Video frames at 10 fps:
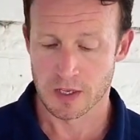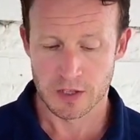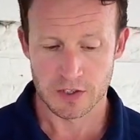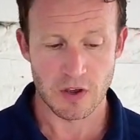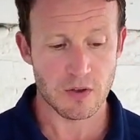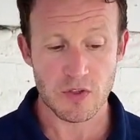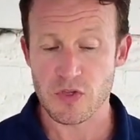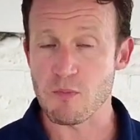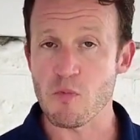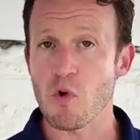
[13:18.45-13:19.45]
So
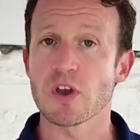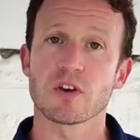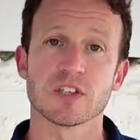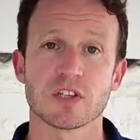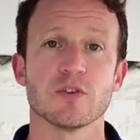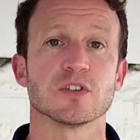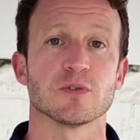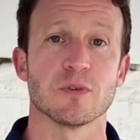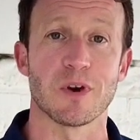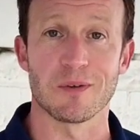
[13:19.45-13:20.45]
the more you can do
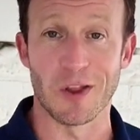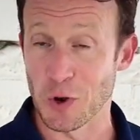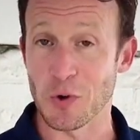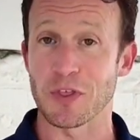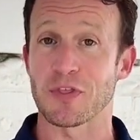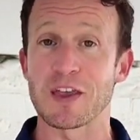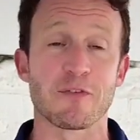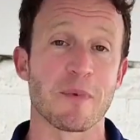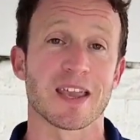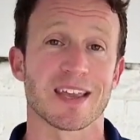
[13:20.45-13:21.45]
to annoy the thief
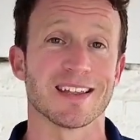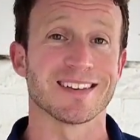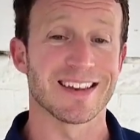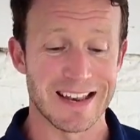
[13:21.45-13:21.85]
and make it